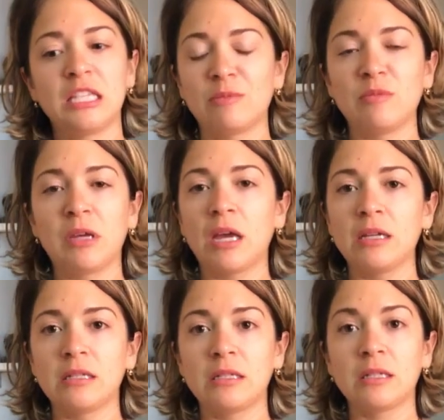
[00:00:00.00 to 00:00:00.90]
simply
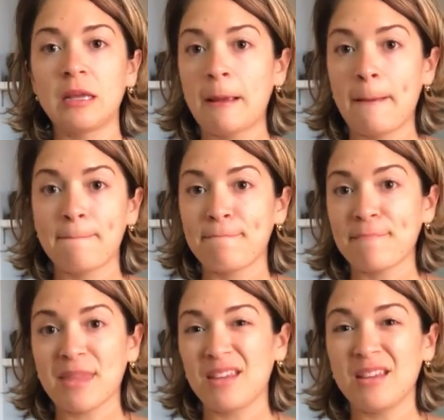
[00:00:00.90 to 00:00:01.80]
because
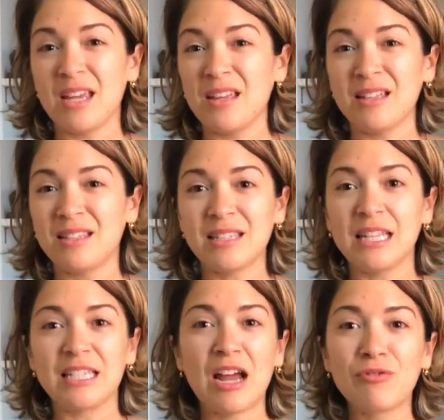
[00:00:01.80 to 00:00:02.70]
it's
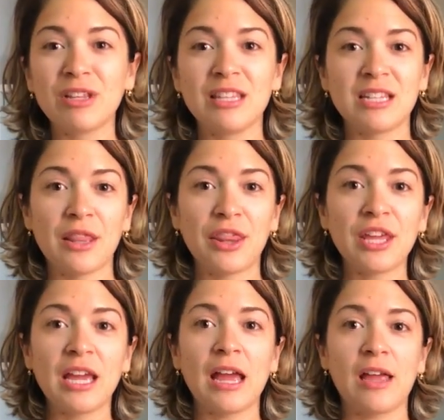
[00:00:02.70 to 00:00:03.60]
not really the done
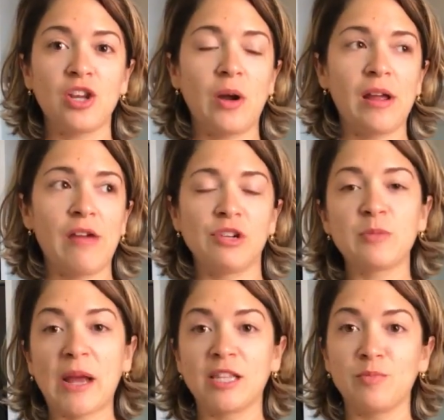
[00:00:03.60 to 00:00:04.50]
thing. I
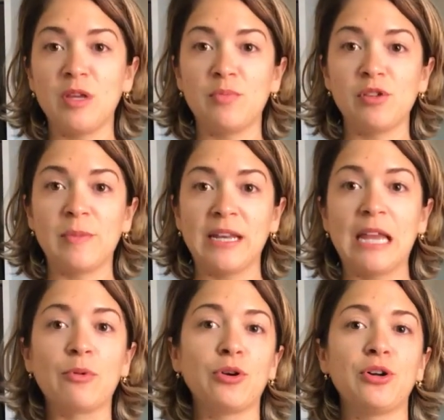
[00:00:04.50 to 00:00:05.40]
respect the people in my
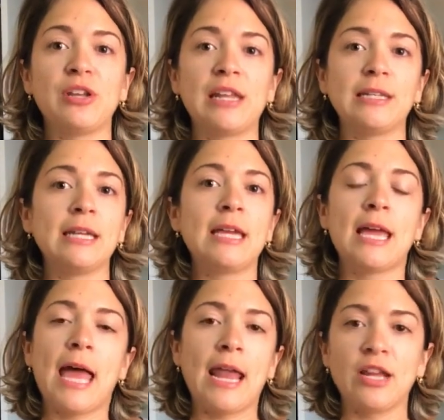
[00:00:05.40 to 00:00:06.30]
neighborhood,
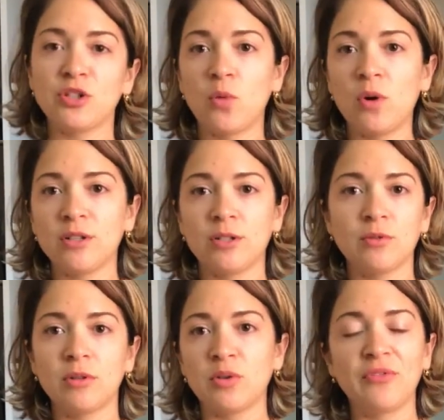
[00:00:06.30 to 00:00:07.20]
and I don't want
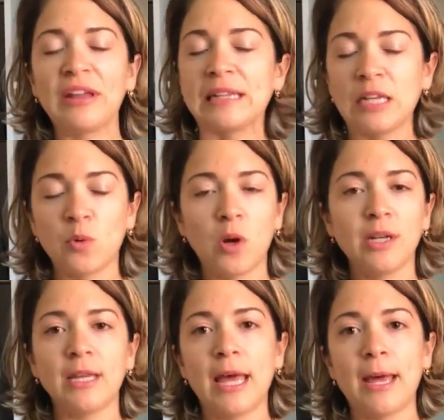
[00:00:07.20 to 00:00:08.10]
to offend
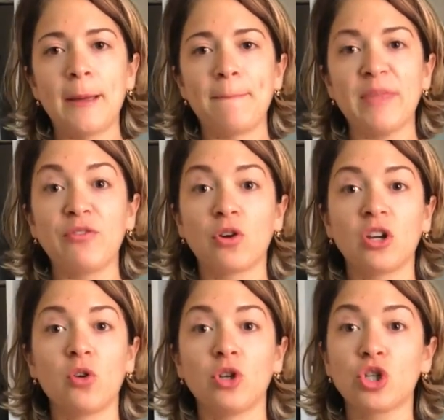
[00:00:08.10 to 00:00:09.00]
anyone. If you're
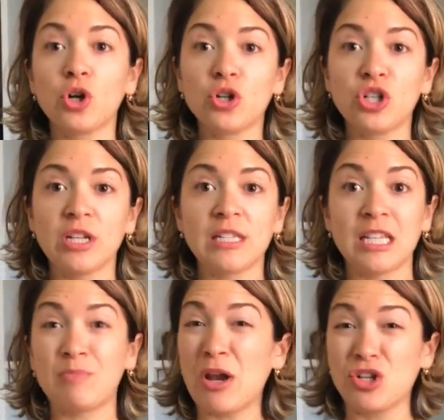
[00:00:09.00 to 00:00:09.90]
going to go to churches,
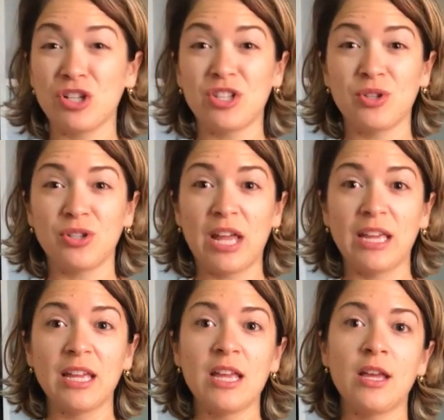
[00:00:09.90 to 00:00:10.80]
especially to
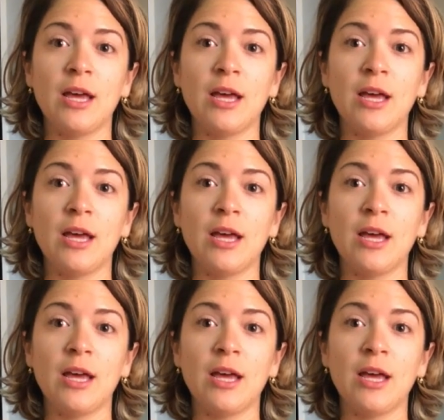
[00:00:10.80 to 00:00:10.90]
like